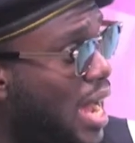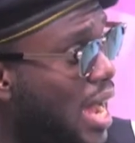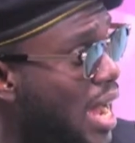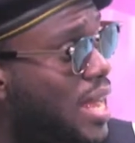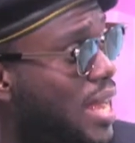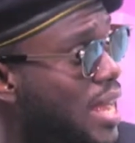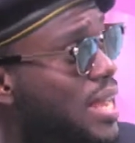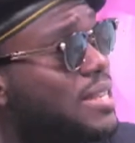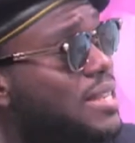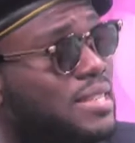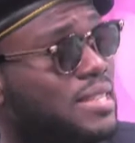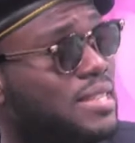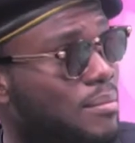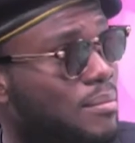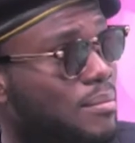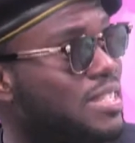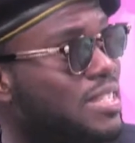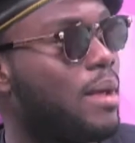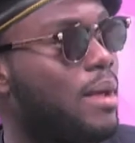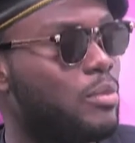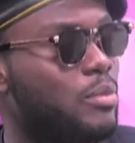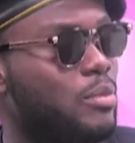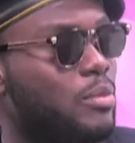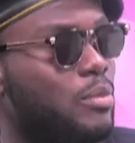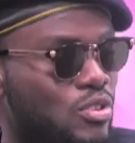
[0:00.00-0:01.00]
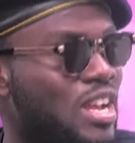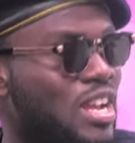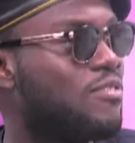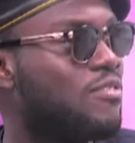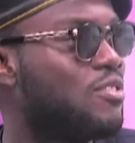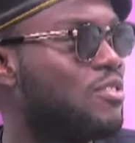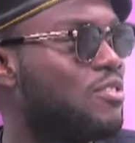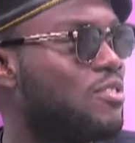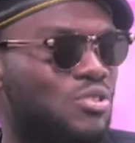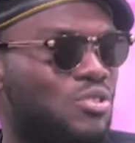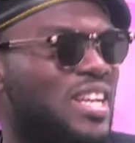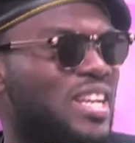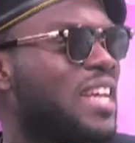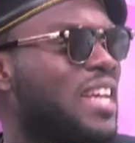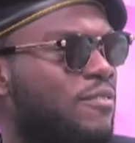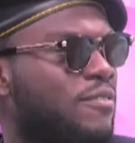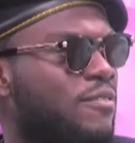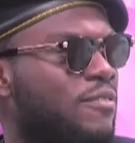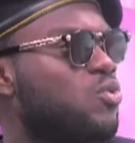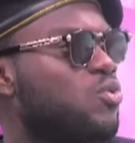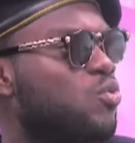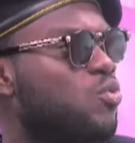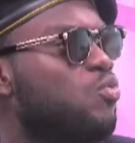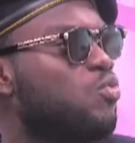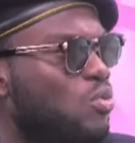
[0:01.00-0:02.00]
sometimes you just have to
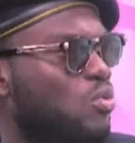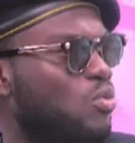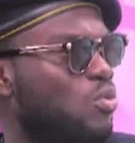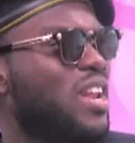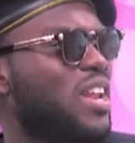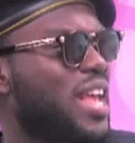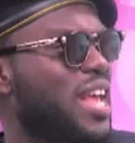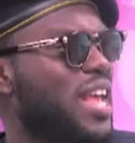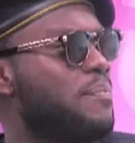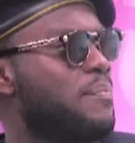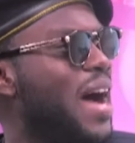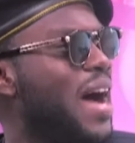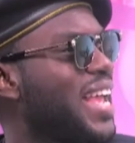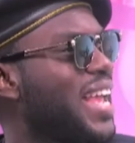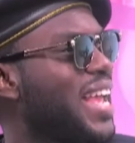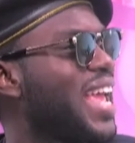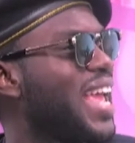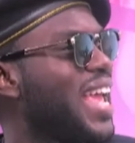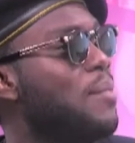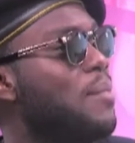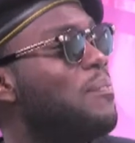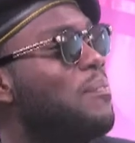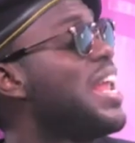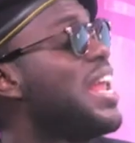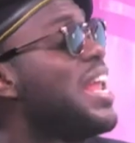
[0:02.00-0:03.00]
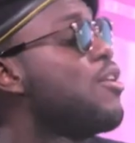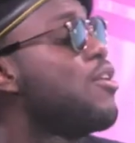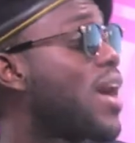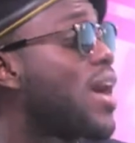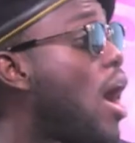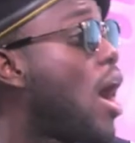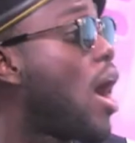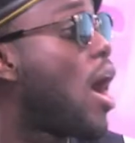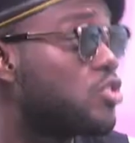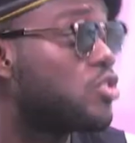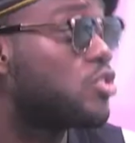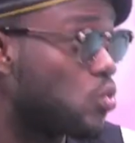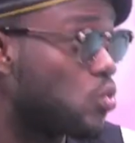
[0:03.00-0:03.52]
lay back and play your cards well.